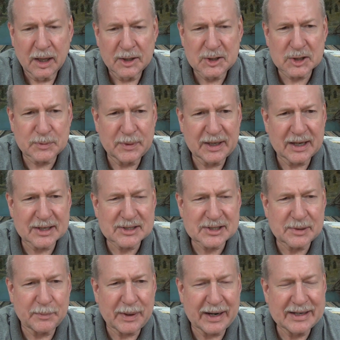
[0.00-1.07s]
Just because
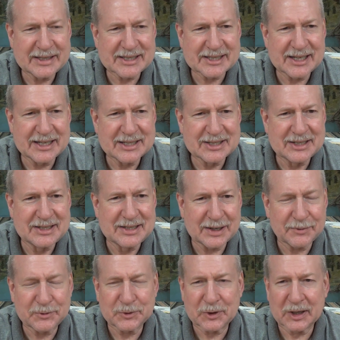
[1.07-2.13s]
somebody sins
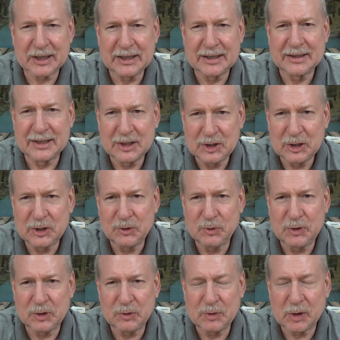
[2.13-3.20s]
differently than you
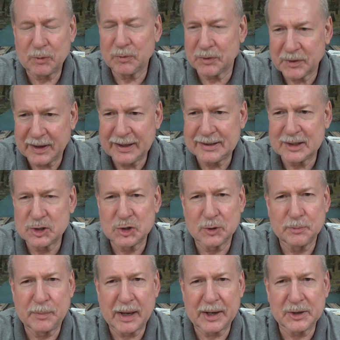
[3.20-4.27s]
do, don't think that
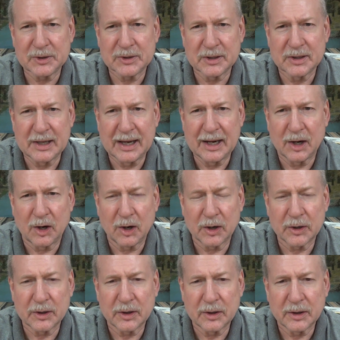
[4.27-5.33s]
you're better than they
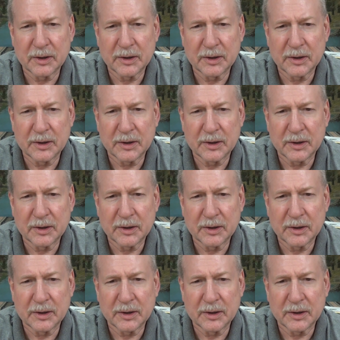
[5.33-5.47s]
are.